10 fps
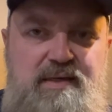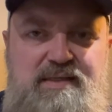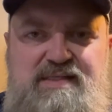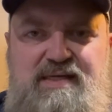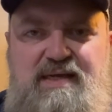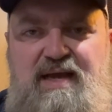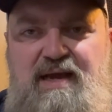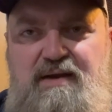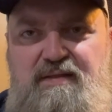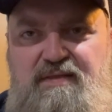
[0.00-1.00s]
it's the
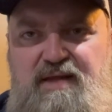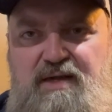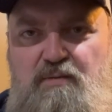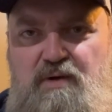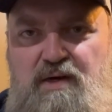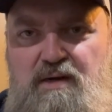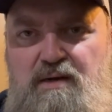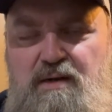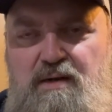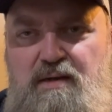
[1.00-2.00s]
kind of thing
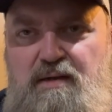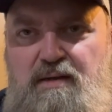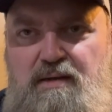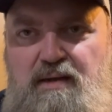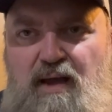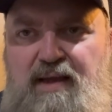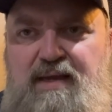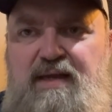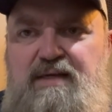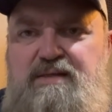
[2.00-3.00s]
where I
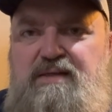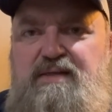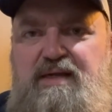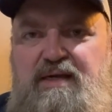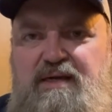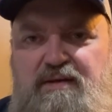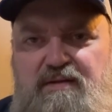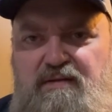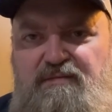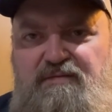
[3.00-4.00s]
get to the end
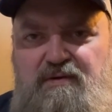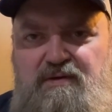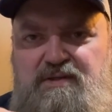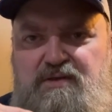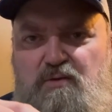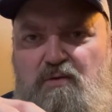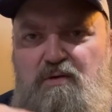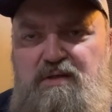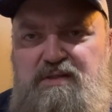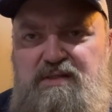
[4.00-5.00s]
of the first
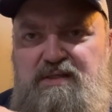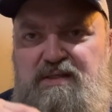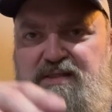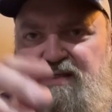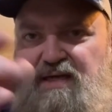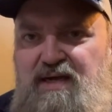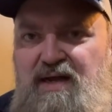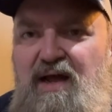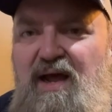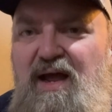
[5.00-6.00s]
chorus and it's
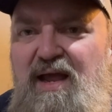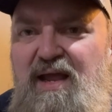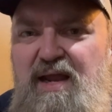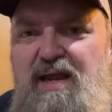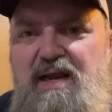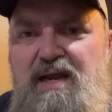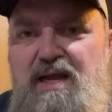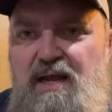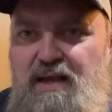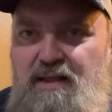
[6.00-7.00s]
I
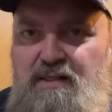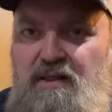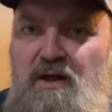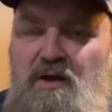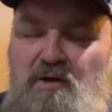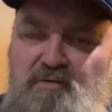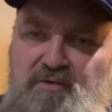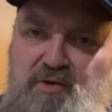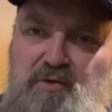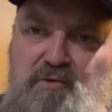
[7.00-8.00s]
love
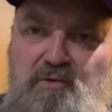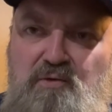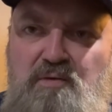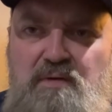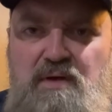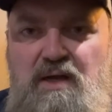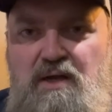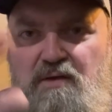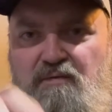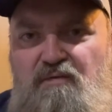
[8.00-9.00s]
you
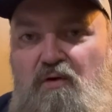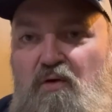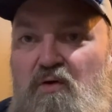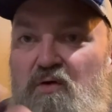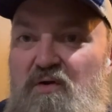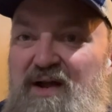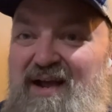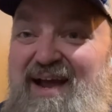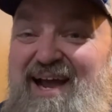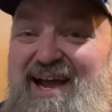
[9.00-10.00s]

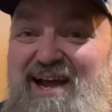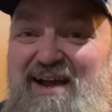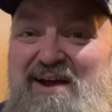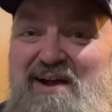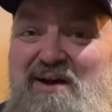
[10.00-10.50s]
forever.